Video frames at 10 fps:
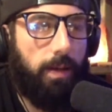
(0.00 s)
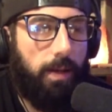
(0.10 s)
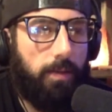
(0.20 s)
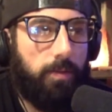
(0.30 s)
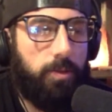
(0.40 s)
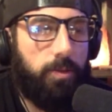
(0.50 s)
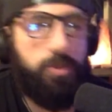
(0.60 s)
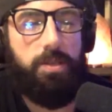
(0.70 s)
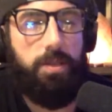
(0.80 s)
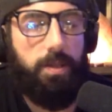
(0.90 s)
And
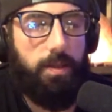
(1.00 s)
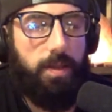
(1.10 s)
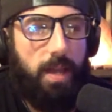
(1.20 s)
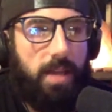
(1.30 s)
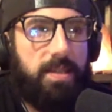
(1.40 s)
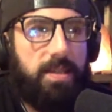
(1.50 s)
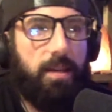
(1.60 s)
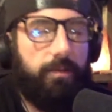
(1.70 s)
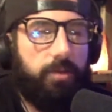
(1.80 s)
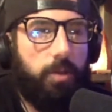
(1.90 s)
the idea
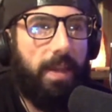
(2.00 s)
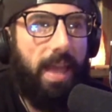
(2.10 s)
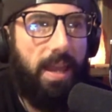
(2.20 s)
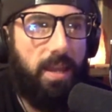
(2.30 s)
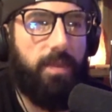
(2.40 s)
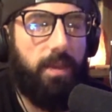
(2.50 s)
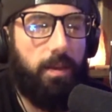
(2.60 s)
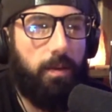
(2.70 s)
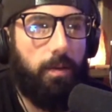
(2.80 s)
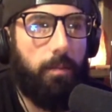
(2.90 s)
of doing anything